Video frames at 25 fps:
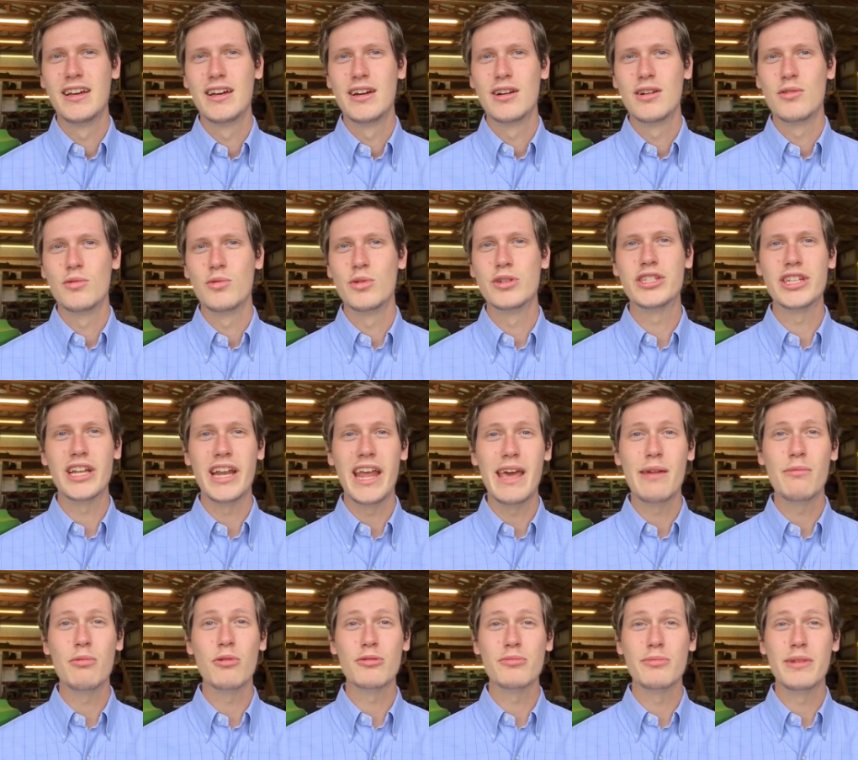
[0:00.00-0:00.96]
which
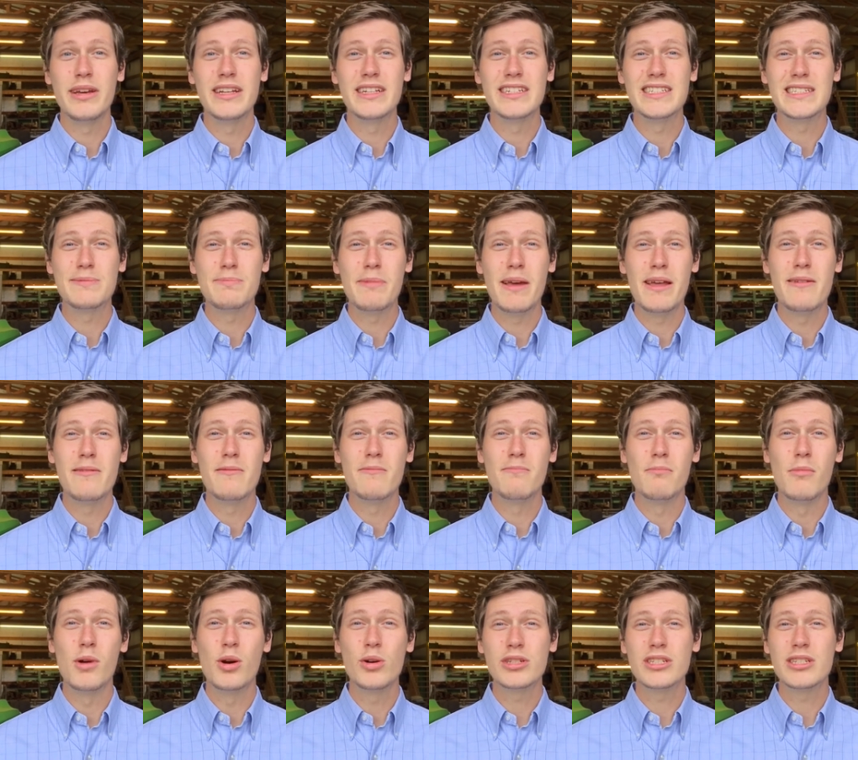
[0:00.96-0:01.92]
enabled me to spend
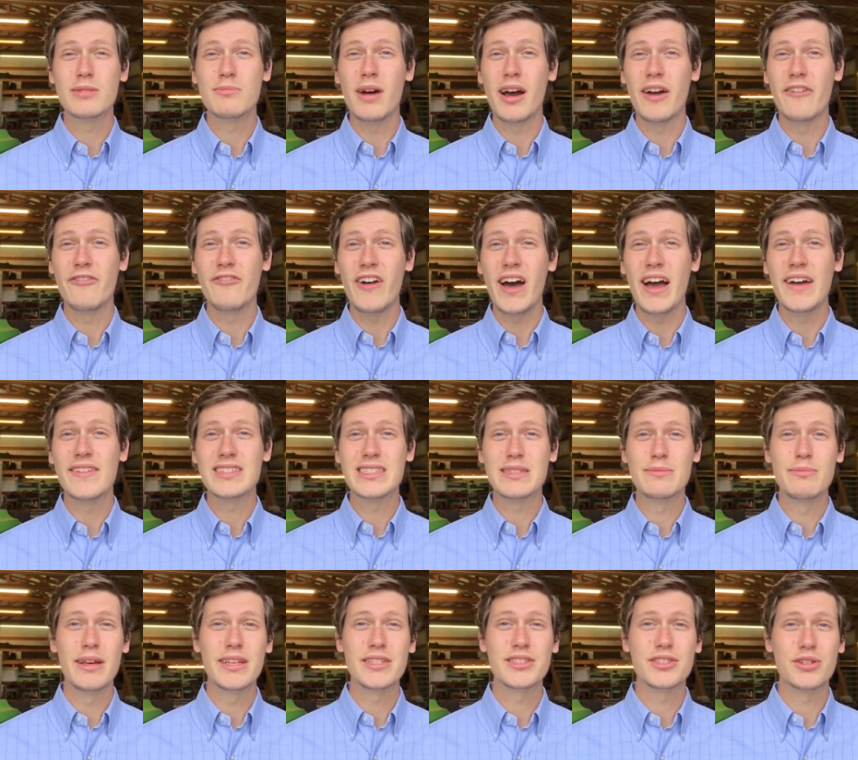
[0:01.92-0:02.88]
most of my 5
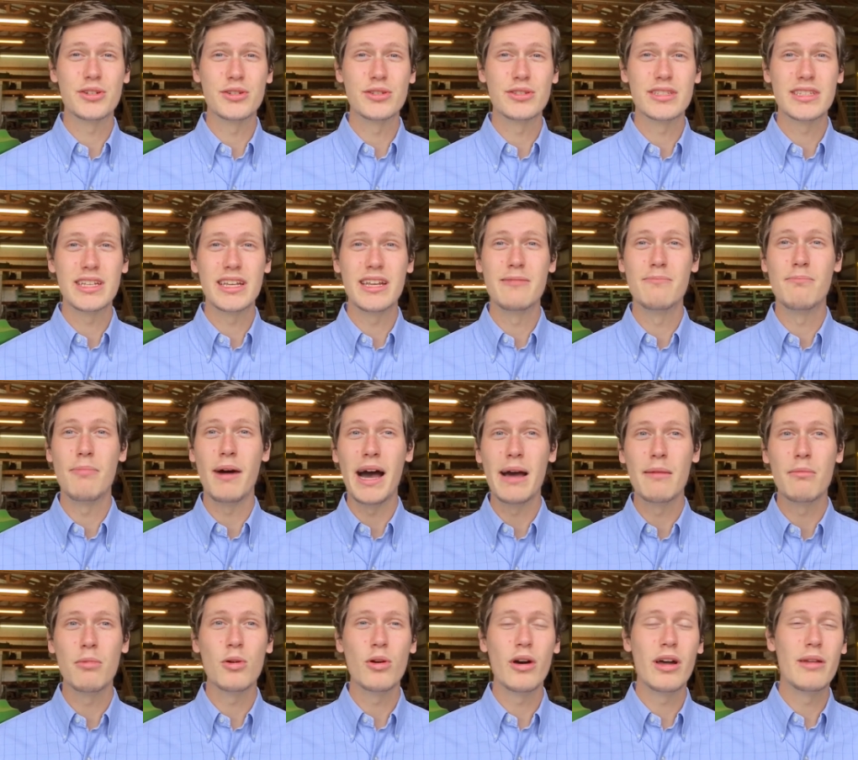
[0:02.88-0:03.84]
semesters in
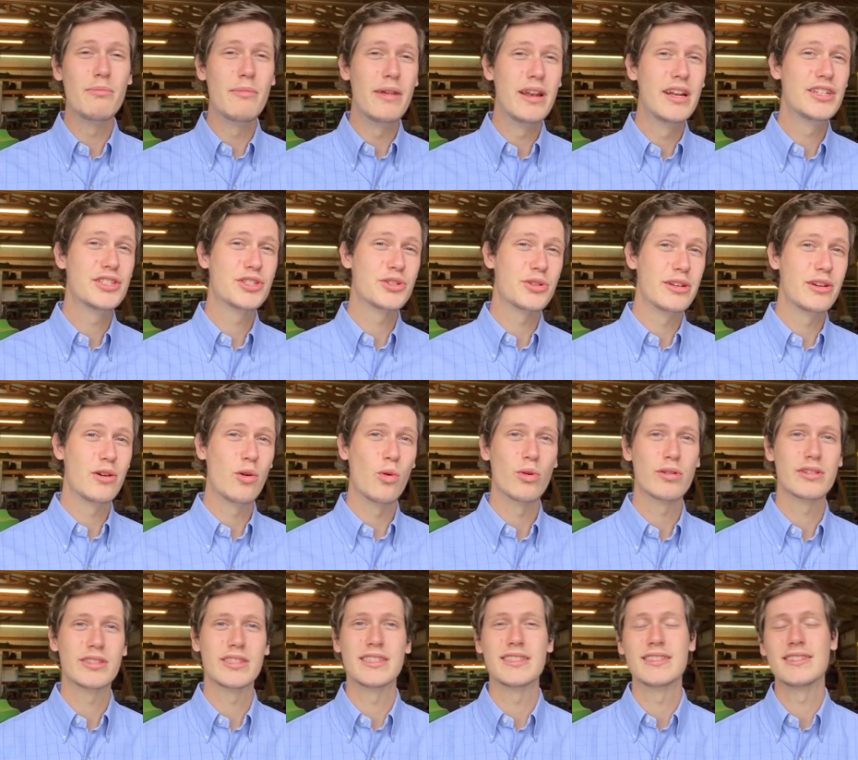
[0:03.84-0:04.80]
Bible and ministry
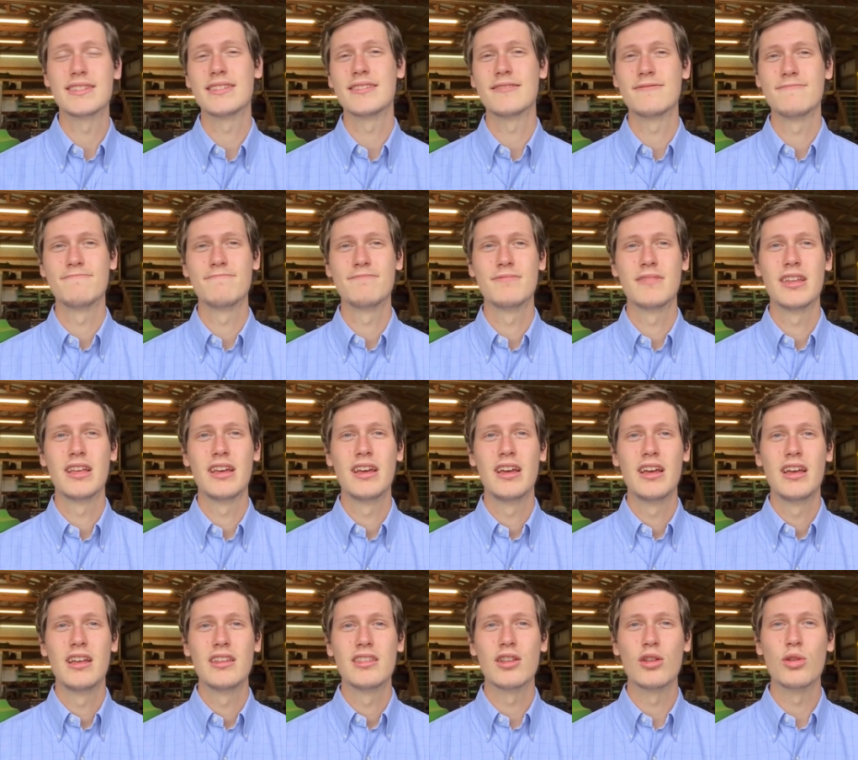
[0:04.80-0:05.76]
courses.
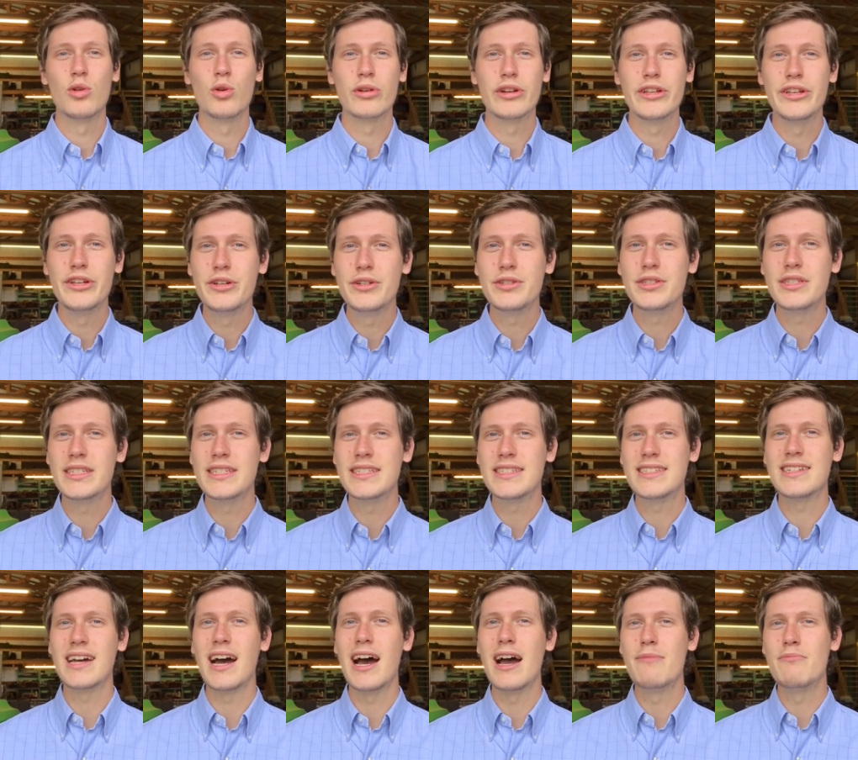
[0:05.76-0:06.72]
The Lord used this
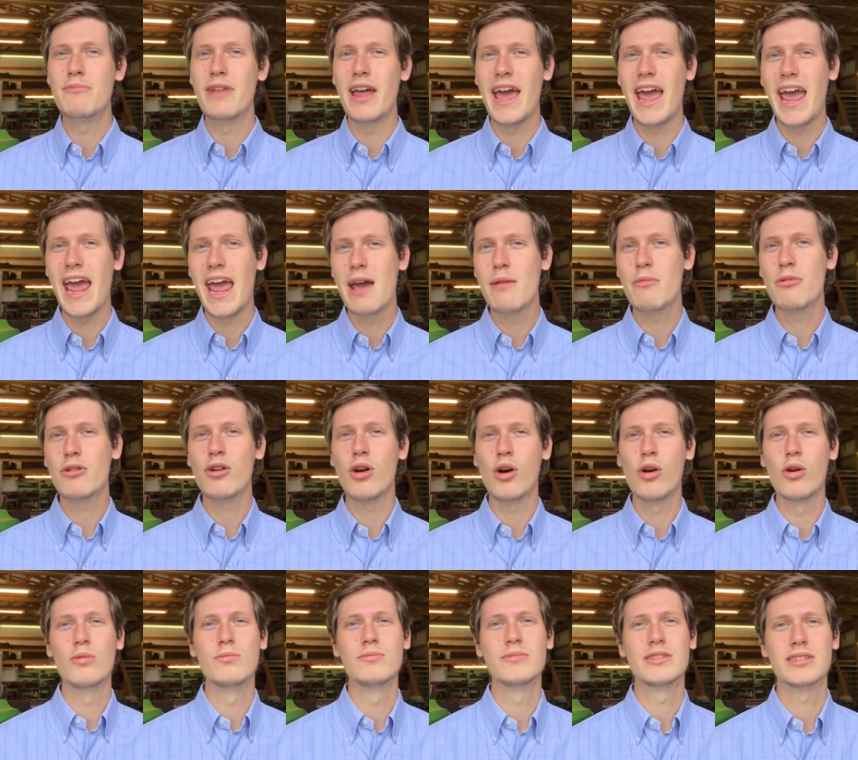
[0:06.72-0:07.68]
time to hammer
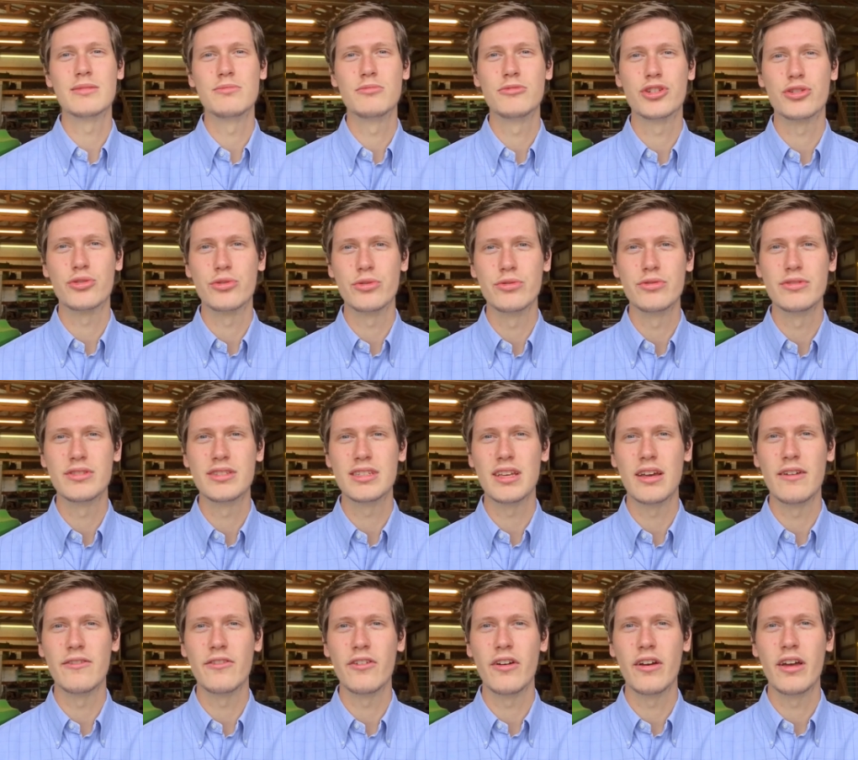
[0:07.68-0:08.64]
home some truths
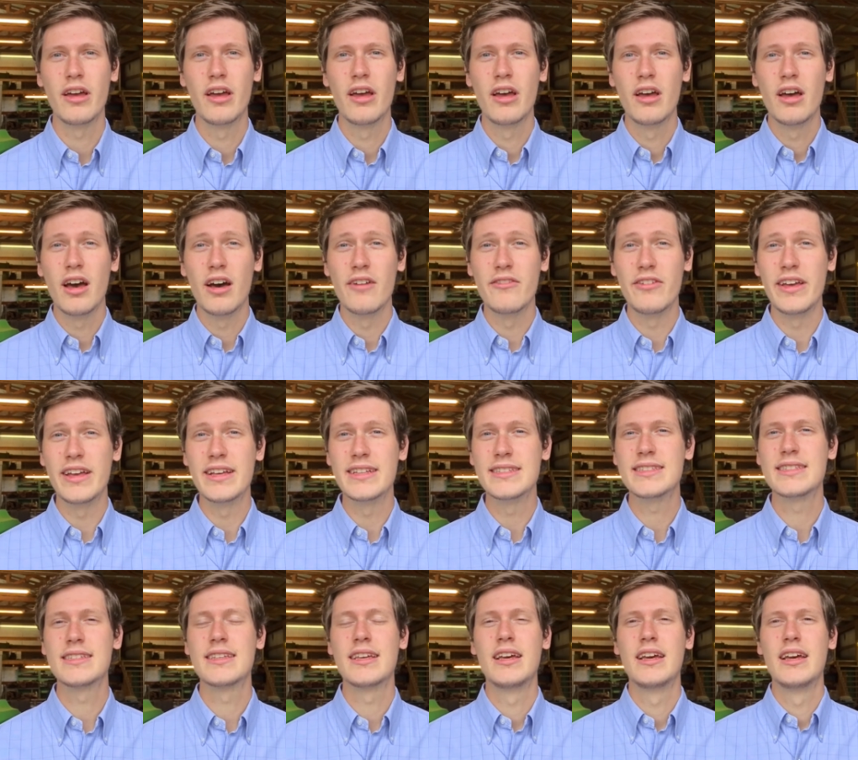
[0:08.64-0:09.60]
of His,